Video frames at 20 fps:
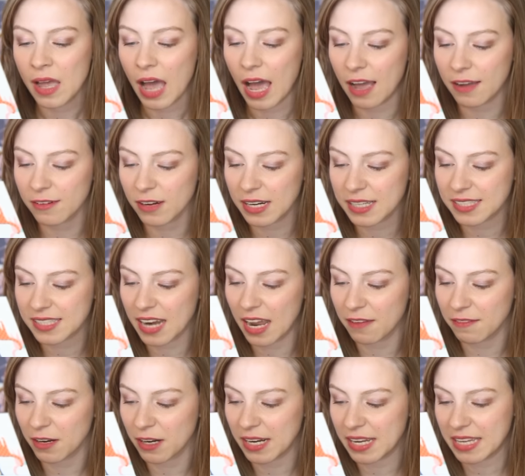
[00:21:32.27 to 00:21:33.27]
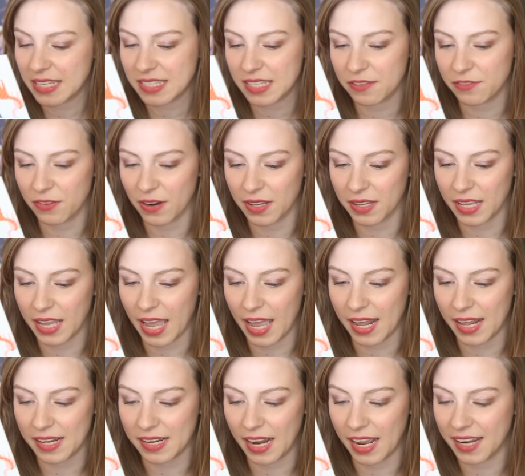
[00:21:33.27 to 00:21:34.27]
However, it's not very E C-friendly
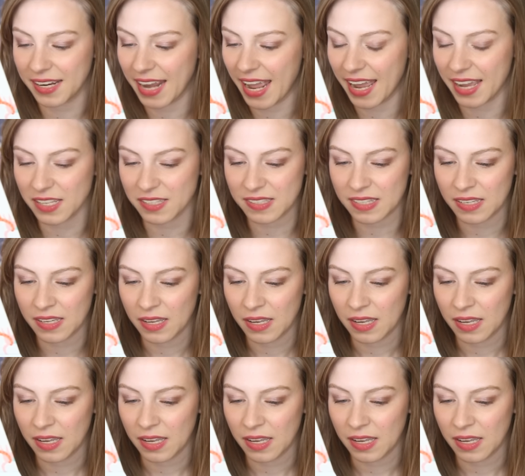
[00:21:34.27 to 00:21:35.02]
and has